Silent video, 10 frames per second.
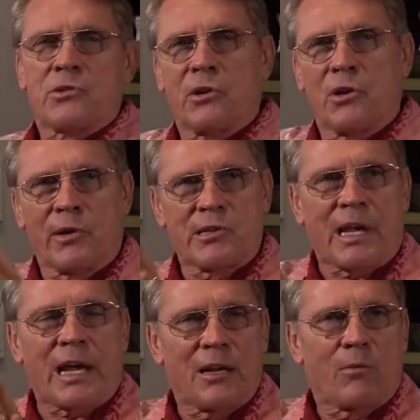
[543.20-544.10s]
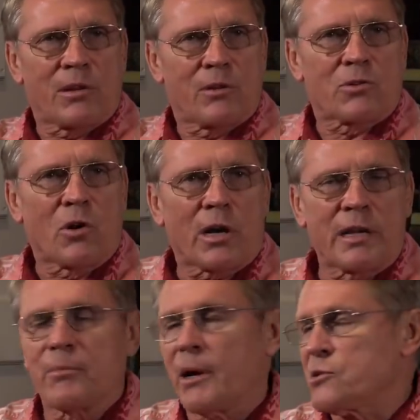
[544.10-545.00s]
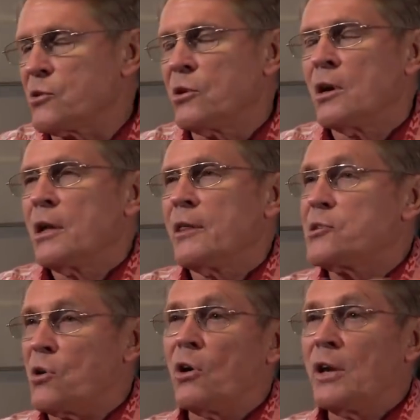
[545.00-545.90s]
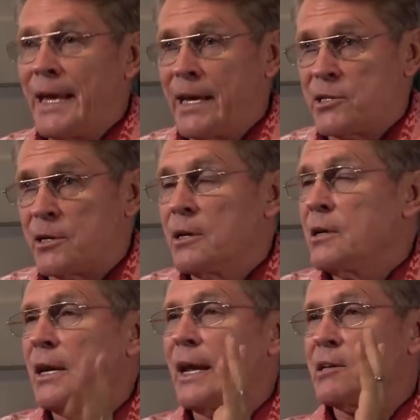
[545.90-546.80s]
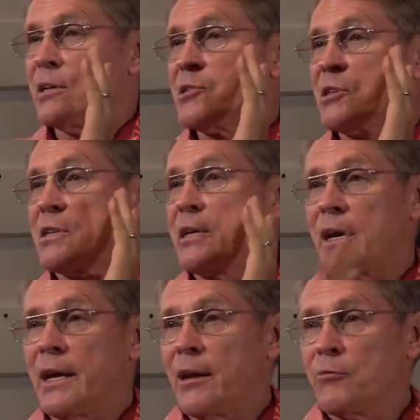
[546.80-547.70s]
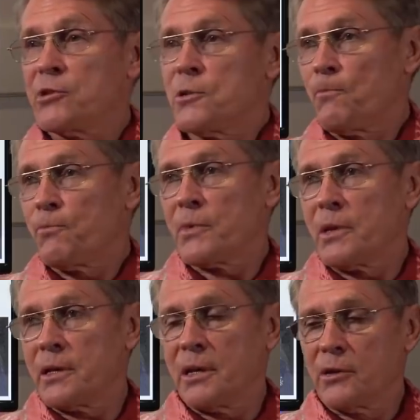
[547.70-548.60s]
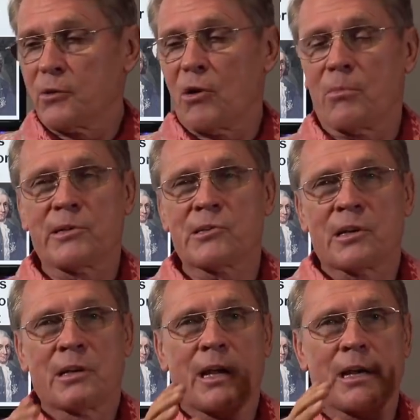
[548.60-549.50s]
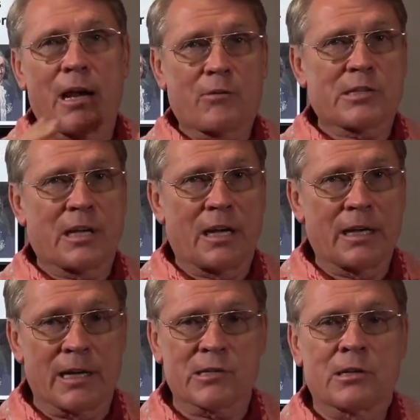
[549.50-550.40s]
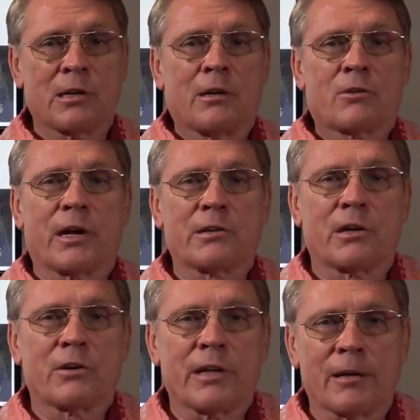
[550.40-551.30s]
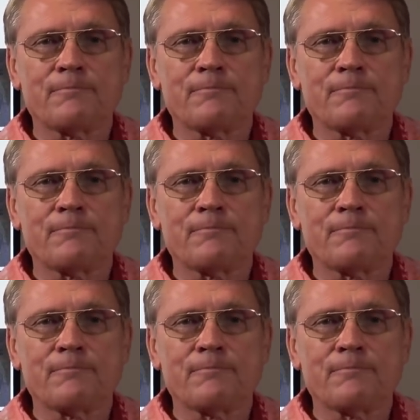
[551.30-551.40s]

so you know exactly what they're talking about. So it's all Latin. Latin is a dead language. It killed the Romans, and now it's killing us, trying to learn that.